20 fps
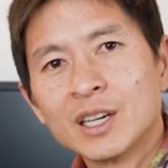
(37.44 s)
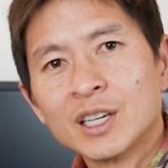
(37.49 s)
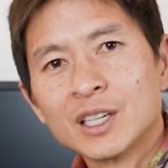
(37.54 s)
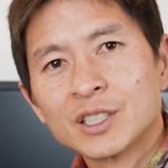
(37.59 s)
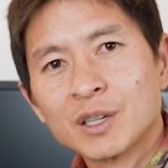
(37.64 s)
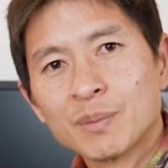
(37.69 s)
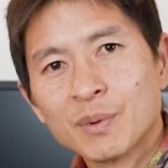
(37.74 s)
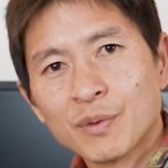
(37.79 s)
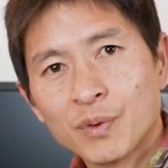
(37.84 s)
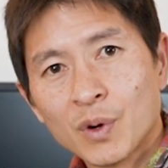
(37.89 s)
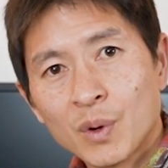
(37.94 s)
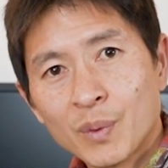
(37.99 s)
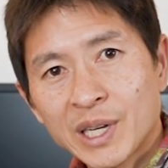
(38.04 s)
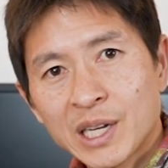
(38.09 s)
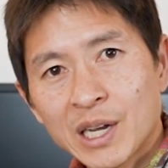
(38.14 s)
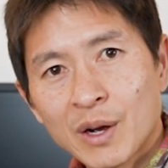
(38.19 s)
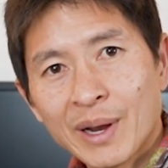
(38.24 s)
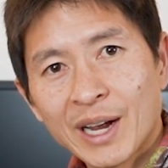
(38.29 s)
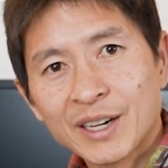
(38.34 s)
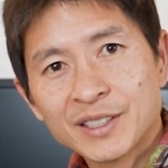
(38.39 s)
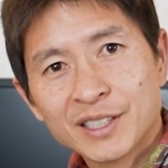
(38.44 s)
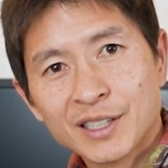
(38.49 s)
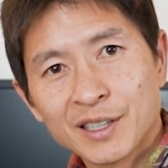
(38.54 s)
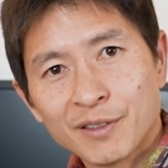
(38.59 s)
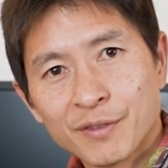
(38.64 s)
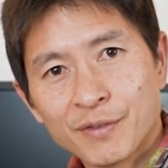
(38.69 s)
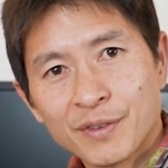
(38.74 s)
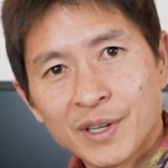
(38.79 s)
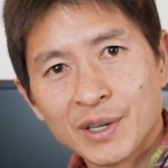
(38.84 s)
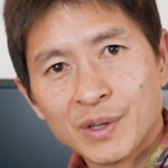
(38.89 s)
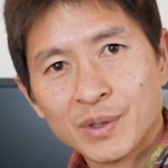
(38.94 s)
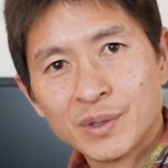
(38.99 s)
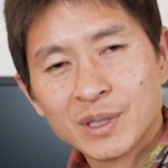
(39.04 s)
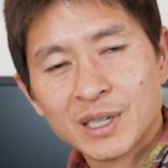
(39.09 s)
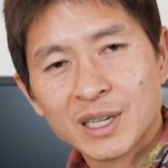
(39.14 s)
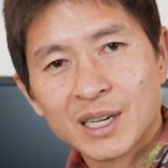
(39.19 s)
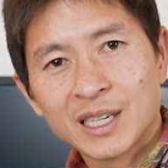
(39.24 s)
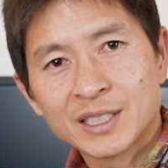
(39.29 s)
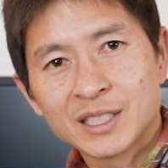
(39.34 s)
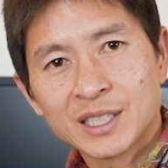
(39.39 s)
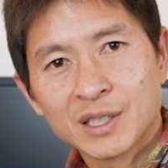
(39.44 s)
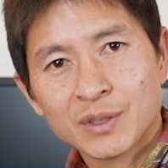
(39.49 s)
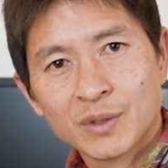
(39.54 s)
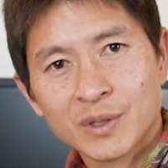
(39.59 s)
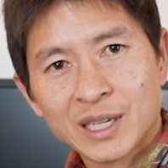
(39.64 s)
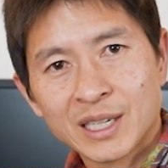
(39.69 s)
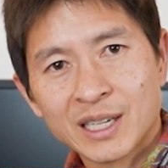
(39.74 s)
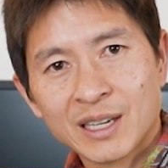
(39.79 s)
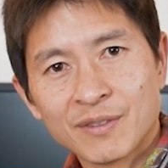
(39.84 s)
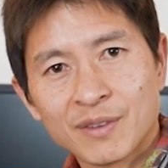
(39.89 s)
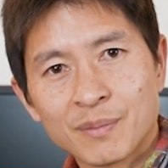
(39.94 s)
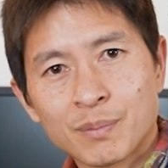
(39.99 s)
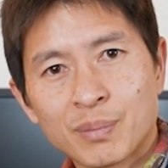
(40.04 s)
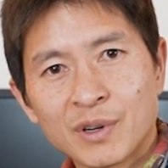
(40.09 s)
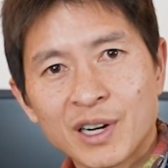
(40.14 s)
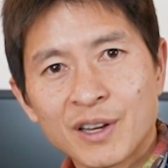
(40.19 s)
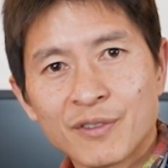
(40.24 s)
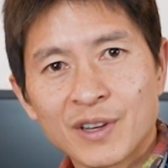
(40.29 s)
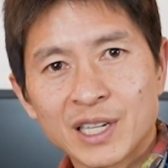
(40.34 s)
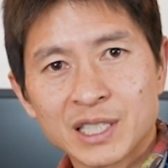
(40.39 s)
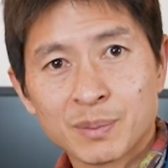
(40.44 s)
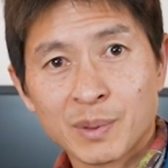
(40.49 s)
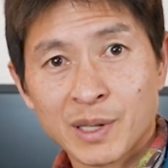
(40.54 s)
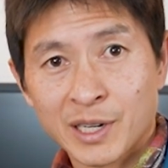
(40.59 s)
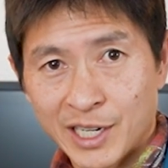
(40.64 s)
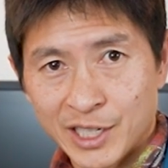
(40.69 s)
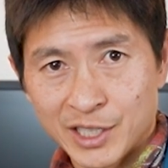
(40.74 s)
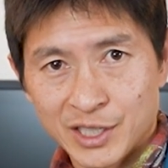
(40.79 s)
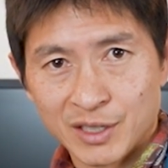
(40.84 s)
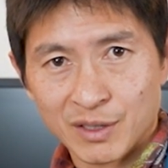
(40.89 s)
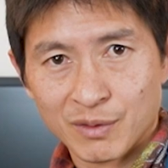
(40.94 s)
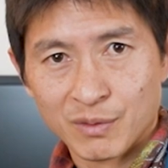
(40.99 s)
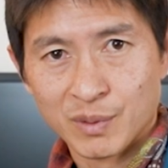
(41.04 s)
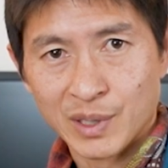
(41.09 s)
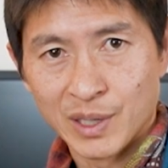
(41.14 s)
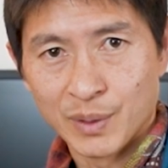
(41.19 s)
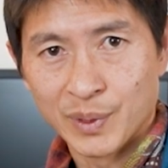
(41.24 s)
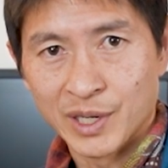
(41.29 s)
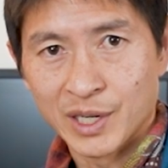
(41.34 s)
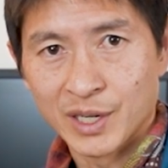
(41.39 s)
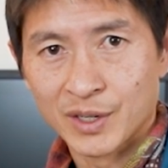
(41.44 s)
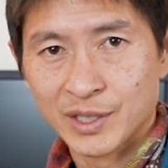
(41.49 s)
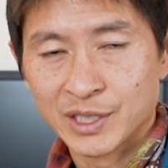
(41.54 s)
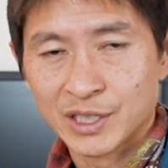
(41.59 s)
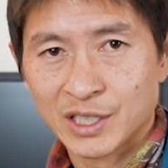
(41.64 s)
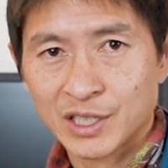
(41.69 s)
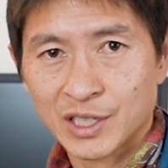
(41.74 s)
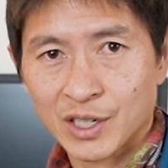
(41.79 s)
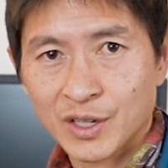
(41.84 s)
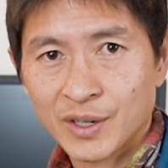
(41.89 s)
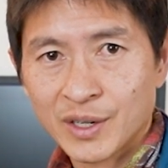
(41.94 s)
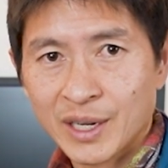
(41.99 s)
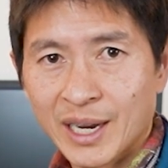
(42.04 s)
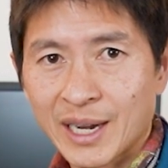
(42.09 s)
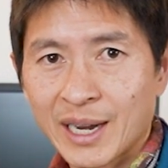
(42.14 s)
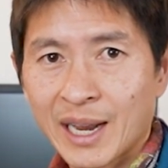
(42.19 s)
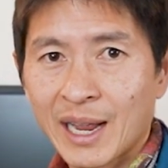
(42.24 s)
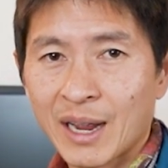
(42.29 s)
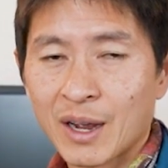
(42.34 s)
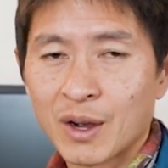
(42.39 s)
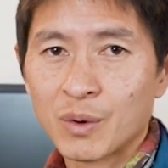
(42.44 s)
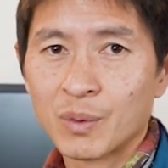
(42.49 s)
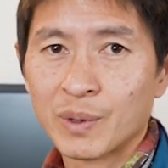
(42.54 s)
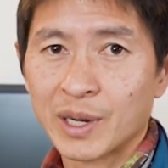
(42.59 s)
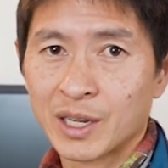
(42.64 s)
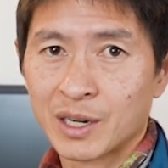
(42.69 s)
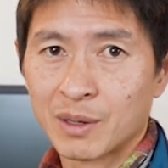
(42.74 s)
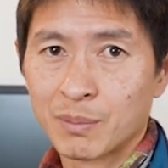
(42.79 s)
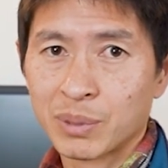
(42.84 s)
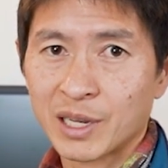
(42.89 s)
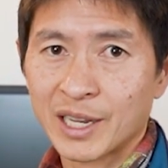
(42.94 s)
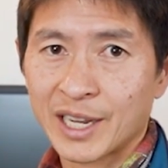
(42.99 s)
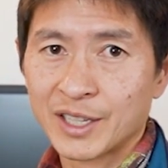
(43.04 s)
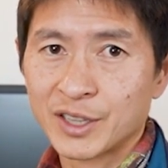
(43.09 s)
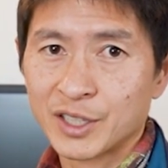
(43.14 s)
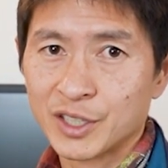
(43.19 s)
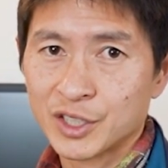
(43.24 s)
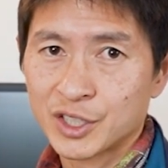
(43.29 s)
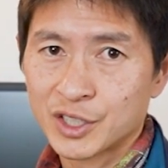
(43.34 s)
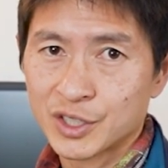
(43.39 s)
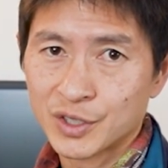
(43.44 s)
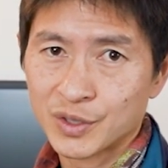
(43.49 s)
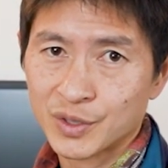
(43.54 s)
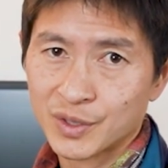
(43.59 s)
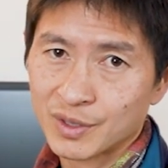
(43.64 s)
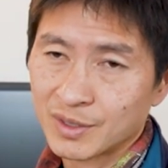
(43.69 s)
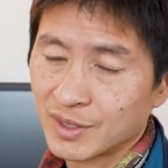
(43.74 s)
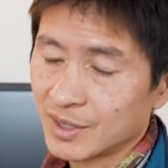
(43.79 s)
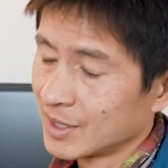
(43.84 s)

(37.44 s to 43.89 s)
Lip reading: So before we go out into the field, I just thought I'd give a brief explanation of where we're going to go and how we're going to plan this shoot.